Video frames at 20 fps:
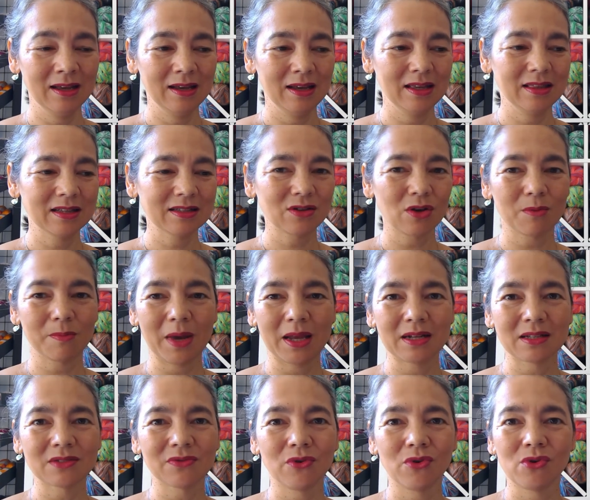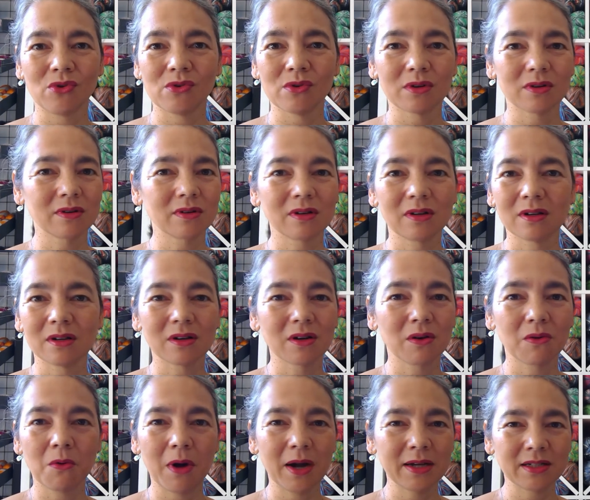the Sockmadness for
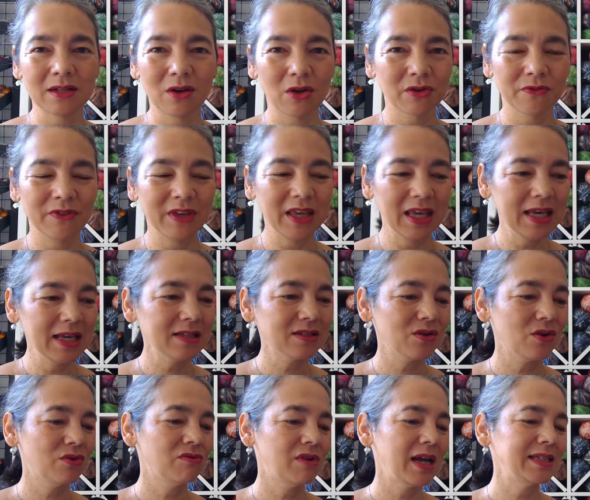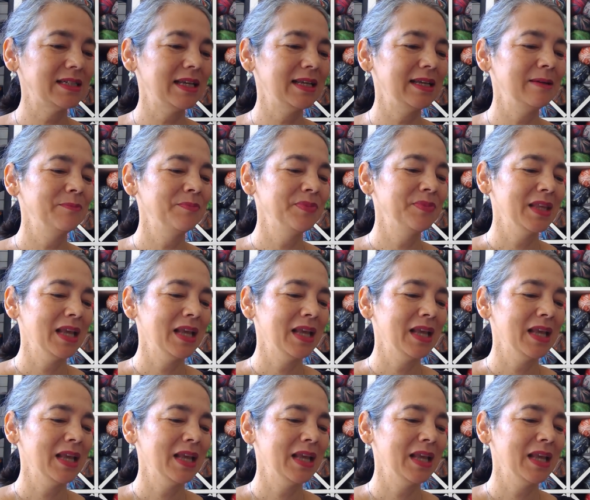quite a lot of years already.